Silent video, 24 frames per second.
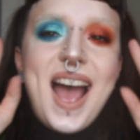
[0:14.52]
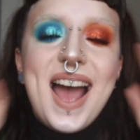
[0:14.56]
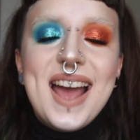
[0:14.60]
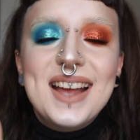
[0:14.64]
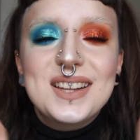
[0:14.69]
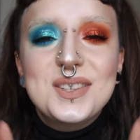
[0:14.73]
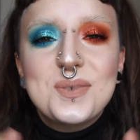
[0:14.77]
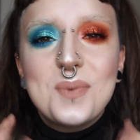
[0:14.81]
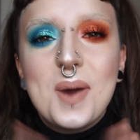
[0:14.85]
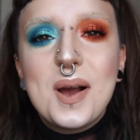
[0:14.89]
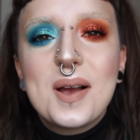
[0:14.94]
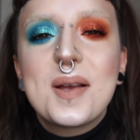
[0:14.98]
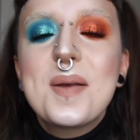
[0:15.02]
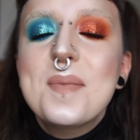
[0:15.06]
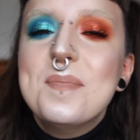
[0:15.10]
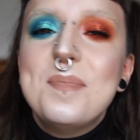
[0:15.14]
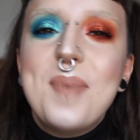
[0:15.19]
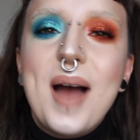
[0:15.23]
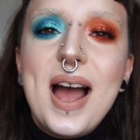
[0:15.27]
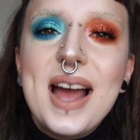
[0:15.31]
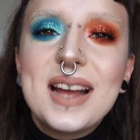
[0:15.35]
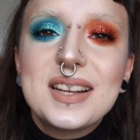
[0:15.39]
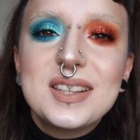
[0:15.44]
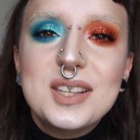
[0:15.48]
guys, welcome
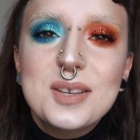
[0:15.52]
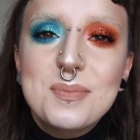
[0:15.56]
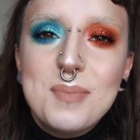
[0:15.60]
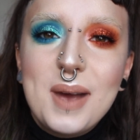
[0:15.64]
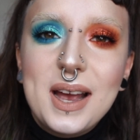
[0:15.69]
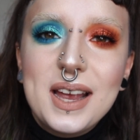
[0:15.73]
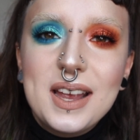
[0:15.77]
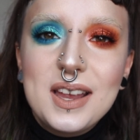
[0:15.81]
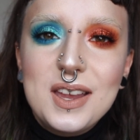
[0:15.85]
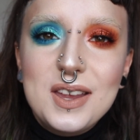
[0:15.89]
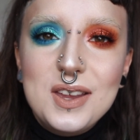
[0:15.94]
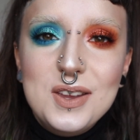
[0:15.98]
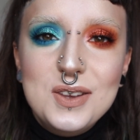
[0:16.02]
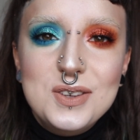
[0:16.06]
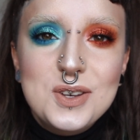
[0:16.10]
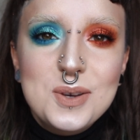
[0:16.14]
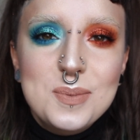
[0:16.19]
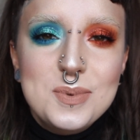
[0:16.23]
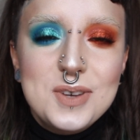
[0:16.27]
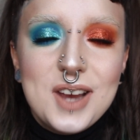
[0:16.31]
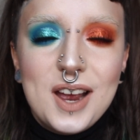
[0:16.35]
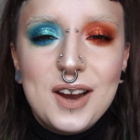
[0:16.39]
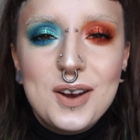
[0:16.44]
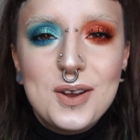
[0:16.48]
back to my
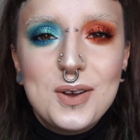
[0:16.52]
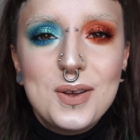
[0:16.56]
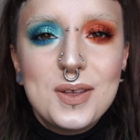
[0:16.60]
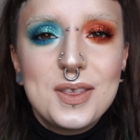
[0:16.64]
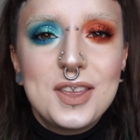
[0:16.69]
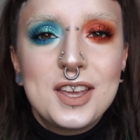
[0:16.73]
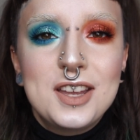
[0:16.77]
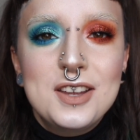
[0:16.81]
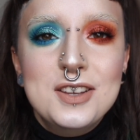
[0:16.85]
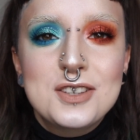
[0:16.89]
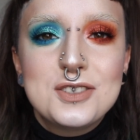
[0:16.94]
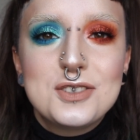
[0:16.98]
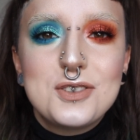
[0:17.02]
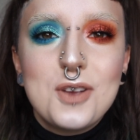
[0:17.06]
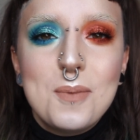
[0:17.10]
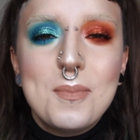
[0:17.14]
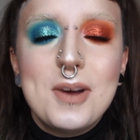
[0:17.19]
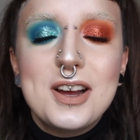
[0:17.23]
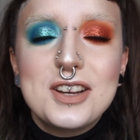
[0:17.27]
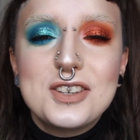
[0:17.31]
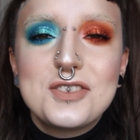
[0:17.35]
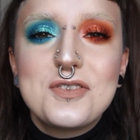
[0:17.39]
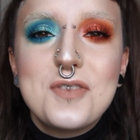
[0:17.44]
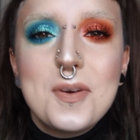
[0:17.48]
YouTube channel. Thank you so
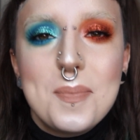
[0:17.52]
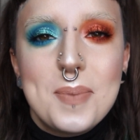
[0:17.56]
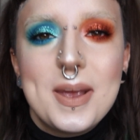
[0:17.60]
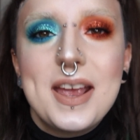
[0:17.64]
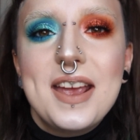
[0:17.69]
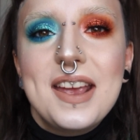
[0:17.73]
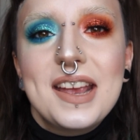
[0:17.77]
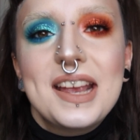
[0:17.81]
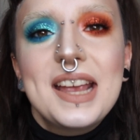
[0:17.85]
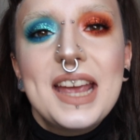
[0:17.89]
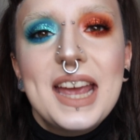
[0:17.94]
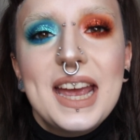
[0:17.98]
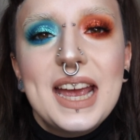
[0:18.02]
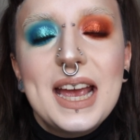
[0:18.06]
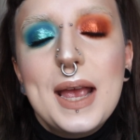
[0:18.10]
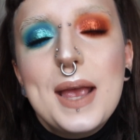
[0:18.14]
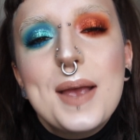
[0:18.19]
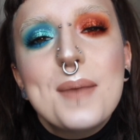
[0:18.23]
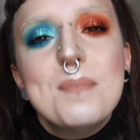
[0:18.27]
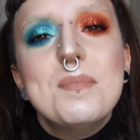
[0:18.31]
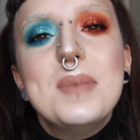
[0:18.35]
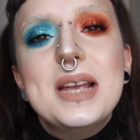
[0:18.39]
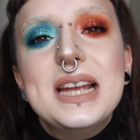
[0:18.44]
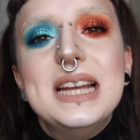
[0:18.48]
much for being here.
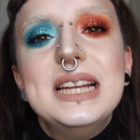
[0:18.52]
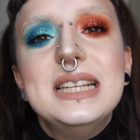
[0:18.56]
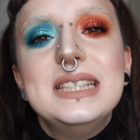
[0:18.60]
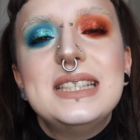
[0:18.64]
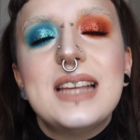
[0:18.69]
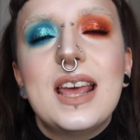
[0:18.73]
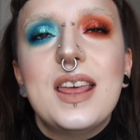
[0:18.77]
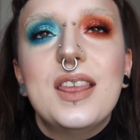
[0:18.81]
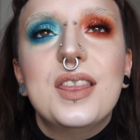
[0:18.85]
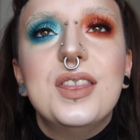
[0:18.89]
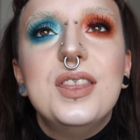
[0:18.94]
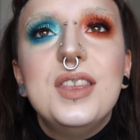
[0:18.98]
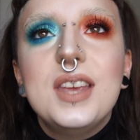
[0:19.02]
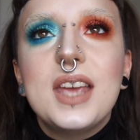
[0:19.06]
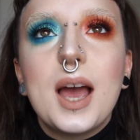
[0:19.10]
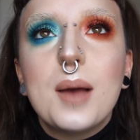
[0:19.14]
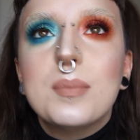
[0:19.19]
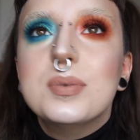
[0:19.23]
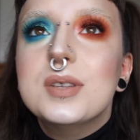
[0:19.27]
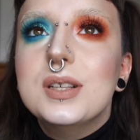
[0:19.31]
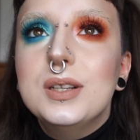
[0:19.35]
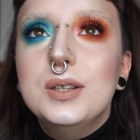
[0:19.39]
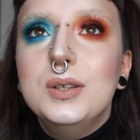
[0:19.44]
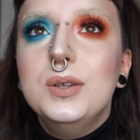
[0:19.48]
It means the
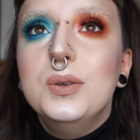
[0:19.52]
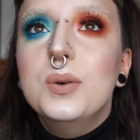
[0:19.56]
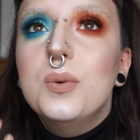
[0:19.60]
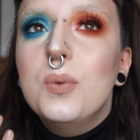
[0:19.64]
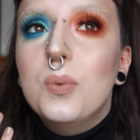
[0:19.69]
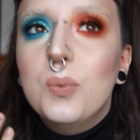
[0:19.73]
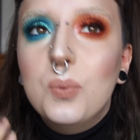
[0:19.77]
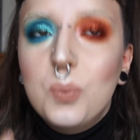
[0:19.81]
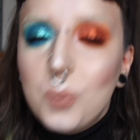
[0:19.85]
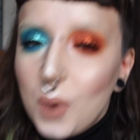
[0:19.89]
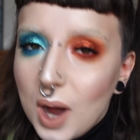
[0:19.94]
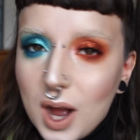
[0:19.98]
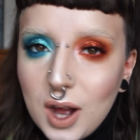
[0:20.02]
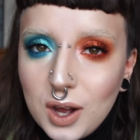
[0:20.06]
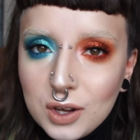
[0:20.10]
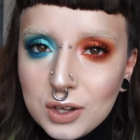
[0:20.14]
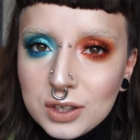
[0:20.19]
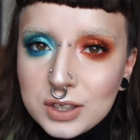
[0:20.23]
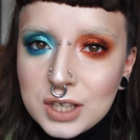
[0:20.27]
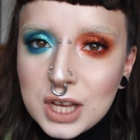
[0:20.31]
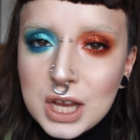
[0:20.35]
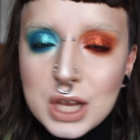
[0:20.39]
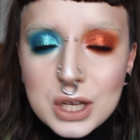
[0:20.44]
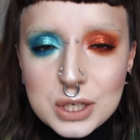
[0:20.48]
absolute
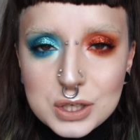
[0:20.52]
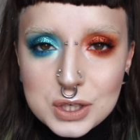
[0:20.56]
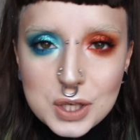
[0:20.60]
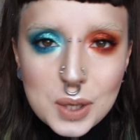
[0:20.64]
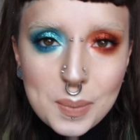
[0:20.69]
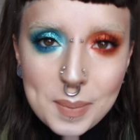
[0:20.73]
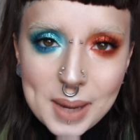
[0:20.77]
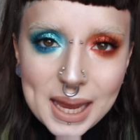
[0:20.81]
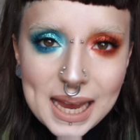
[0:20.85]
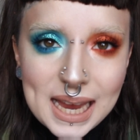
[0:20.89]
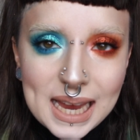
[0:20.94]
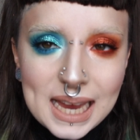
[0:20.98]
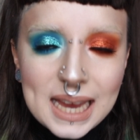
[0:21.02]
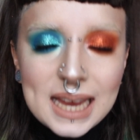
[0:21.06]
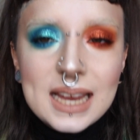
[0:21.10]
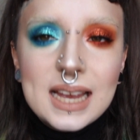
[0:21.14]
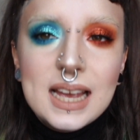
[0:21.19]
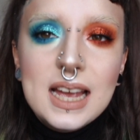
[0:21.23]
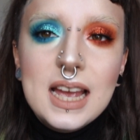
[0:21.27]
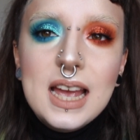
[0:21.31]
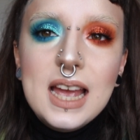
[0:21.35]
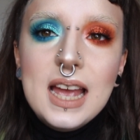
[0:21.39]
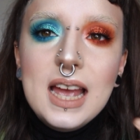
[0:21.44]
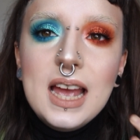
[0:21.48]
world to
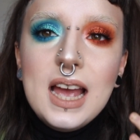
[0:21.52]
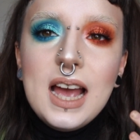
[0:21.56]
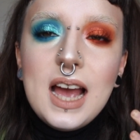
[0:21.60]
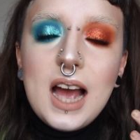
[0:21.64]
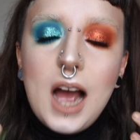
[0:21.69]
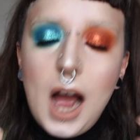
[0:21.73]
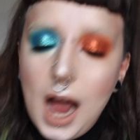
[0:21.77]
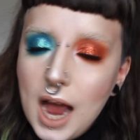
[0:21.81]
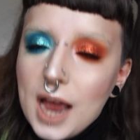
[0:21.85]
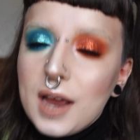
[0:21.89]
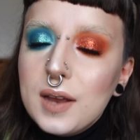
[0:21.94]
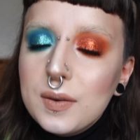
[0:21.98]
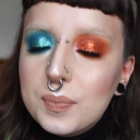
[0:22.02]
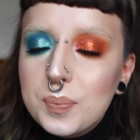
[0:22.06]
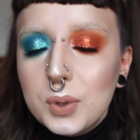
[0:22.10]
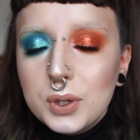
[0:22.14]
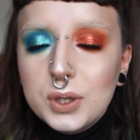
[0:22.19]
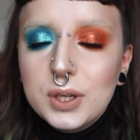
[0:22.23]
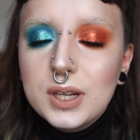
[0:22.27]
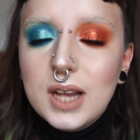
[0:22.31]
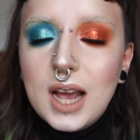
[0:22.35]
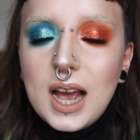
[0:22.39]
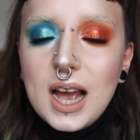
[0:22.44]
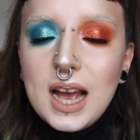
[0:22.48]
me. I have
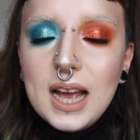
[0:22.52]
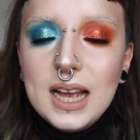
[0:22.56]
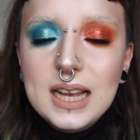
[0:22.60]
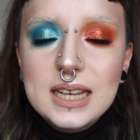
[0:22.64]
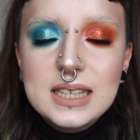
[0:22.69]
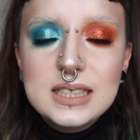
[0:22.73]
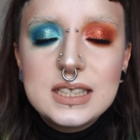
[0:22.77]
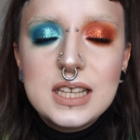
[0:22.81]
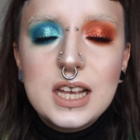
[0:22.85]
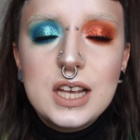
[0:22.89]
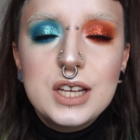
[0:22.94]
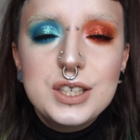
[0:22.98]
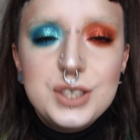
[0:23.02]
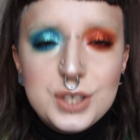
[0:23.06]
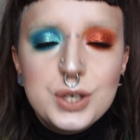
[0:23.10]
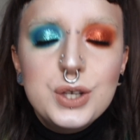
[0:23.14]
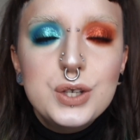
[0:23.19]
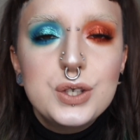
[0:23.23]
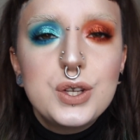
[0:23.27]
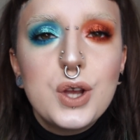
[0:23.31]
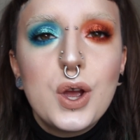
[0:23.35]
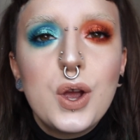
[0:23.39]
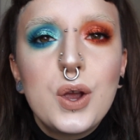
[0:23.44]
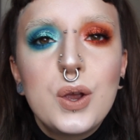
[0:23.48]
brought you guys a
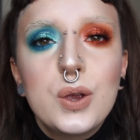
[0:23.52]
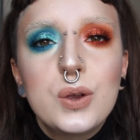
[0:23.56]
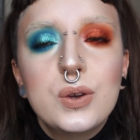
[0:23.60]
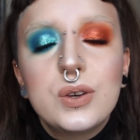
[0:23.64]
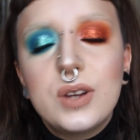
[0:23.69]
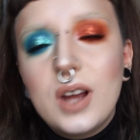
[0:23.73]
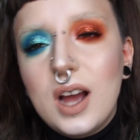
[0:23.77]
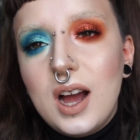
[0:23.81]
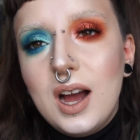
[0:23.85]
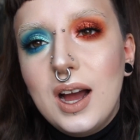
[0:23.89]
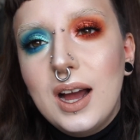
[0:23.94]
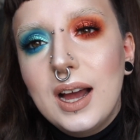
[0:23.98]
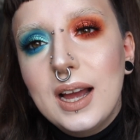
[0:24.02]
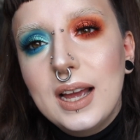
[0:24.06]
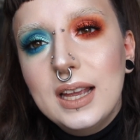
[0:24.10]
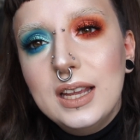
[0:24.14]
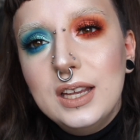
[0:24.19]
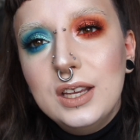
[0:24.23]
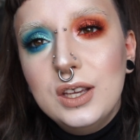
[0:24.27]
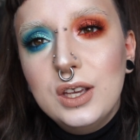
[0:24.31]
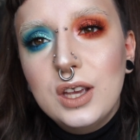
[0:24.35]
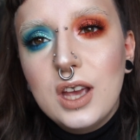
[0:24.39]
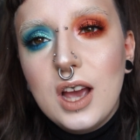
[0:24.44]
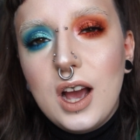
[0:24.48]
two-toned
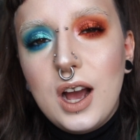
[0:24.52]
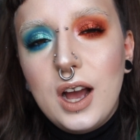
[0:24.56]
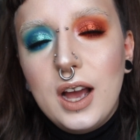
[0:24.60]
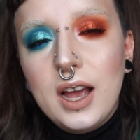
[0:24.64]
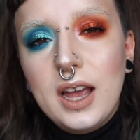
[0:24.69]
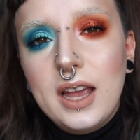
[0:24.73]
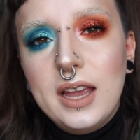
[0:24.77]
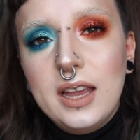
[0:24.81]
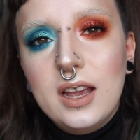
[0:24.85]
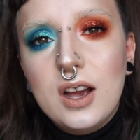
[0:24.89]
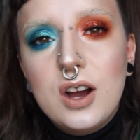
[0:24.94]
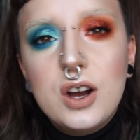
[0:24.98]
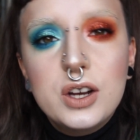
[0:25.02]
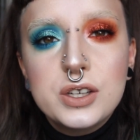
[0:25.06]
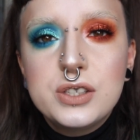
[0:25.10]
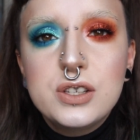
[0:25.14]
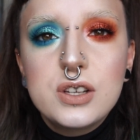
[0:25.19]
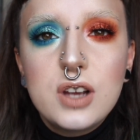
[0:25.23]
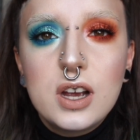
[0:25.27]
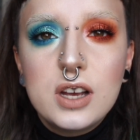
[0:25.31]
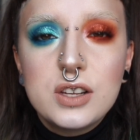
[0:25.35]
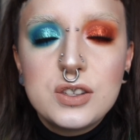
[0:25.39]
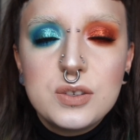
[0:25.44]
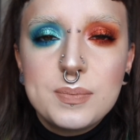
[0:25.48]
eye. I asked
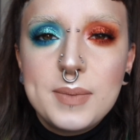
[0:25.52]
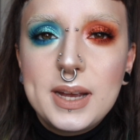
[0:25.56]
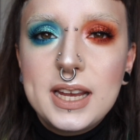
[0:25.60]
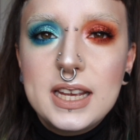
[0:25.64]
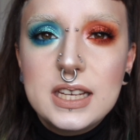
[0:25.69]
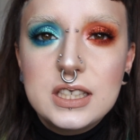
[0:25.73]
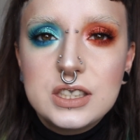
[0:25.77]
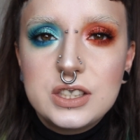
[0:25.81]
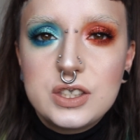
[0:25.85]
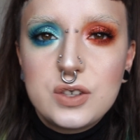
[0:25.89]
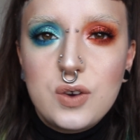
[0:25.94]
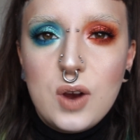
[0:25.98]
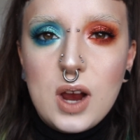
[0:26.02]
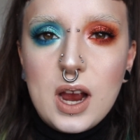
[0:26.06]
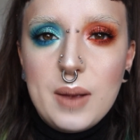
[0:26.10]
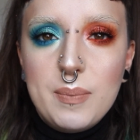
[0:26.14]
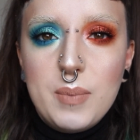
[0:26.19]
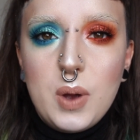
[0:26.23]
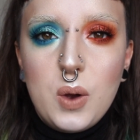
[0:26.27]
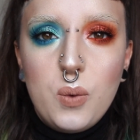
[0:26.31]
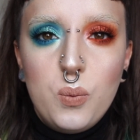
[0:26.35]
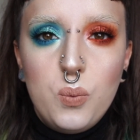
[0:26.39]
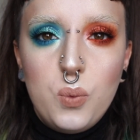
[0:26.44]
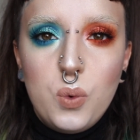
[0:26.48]
you guys on my
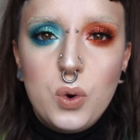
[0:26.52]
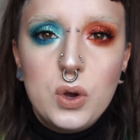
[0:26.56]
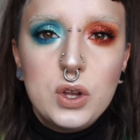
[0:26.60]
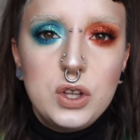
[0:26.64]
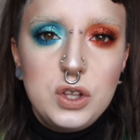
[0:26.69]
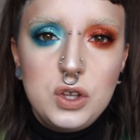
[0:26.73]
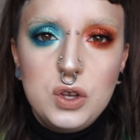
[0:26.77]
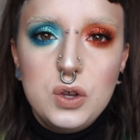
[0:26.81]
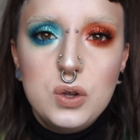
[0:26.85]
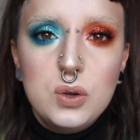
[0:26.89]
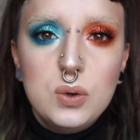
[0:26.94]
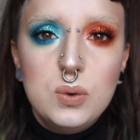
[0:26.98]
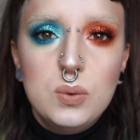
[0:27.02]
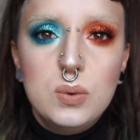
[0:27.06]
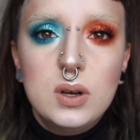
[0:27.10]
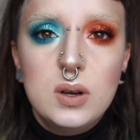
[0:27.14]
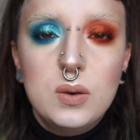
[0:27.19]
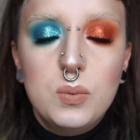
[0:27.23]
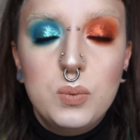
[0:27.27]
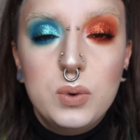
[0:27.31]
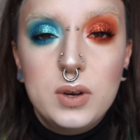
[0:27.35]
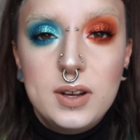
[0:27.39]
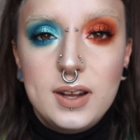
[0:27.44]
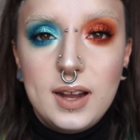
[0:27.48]
Instagram what you
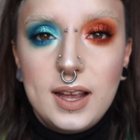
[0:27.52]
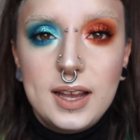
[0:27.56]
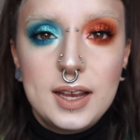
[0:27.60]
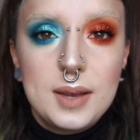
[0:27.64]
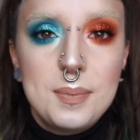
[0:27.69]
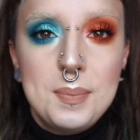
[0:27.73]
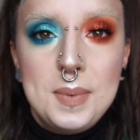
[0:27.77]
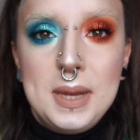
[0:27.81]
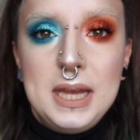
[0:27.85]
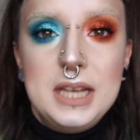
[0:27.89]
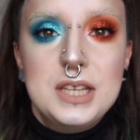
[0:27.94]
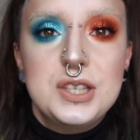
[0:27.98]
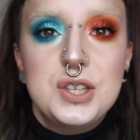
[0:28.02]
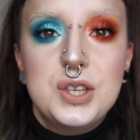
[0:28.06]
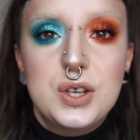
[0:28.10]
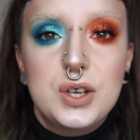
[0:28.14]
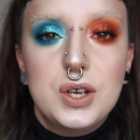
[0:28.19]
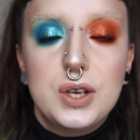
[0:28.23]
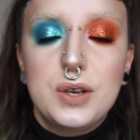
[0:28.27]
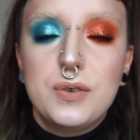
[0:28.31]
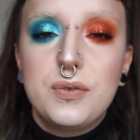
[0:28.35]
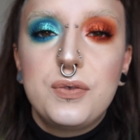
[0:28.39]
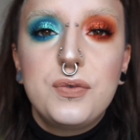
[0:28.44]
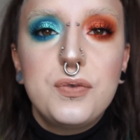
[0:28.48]
would like me
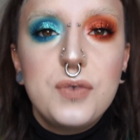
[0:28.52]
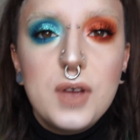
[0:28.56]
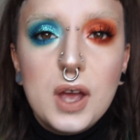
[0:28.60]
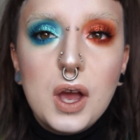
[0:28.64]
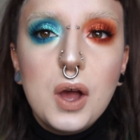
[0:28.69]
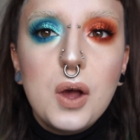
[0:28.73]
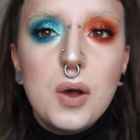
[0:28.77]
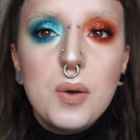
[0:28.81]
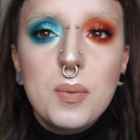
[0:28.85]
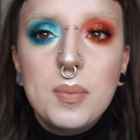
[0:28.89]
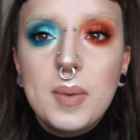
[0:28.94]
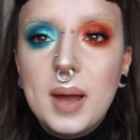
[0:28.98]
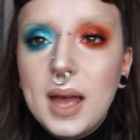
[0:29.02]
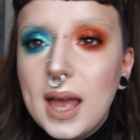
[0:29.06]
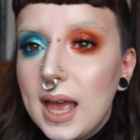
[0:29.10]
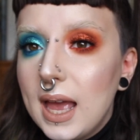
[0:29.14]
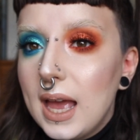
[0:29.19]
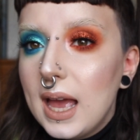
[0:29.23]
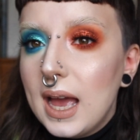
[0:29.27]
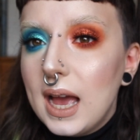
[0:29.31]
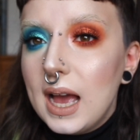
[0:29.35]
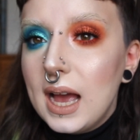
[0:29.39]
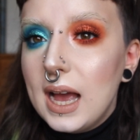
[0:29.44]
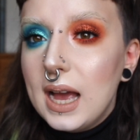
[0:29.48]
to film,
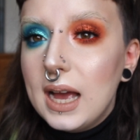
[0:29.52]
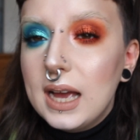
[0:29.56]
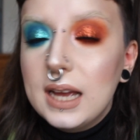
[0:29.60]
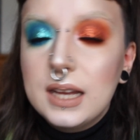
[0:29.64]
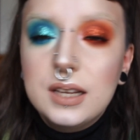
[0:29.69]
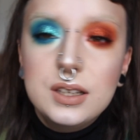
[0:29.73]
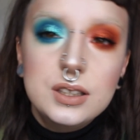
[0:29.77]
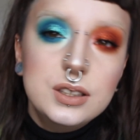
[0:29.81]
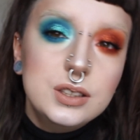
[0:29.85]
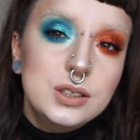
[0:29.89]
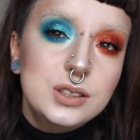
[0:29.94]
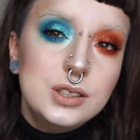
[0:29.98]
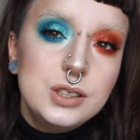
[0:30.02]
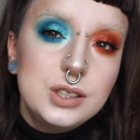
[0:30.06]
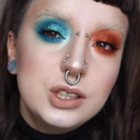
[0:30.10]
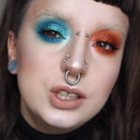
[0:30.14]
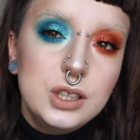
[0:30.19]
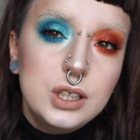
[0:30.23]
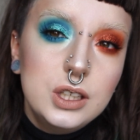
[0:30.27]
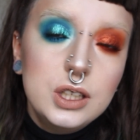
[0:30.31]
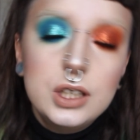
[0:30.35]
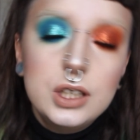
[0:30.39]
and